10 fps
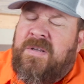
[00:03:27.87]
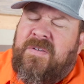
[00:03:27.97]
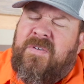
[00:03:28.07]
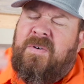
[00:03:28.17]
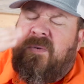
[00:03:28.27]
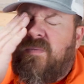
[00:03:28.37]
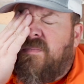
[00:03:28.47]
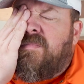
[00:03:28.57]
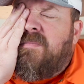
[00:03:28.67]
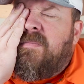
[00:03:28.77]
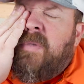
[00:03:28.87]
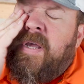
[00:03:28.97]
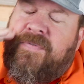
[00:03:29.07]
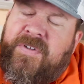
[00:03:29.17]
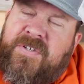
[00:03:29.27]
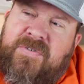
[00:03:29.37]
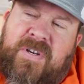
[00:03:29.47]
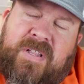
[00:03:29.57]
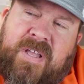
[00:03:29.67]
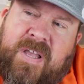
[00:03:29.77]
So if the
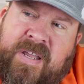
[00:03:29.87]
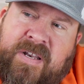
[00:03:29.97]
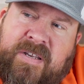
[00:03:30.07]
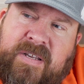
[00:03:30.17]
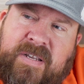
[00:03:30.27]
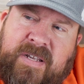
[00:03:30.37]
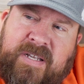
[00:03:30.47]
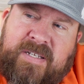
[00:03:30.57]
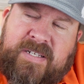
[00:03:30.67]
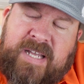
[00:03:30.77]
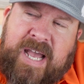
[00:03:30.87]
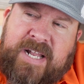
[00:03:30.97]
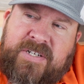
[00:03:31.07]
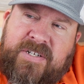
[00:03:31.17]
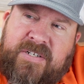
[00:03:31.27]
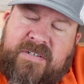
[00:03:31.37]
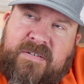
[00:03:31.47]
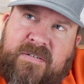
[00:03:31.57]
string line is attached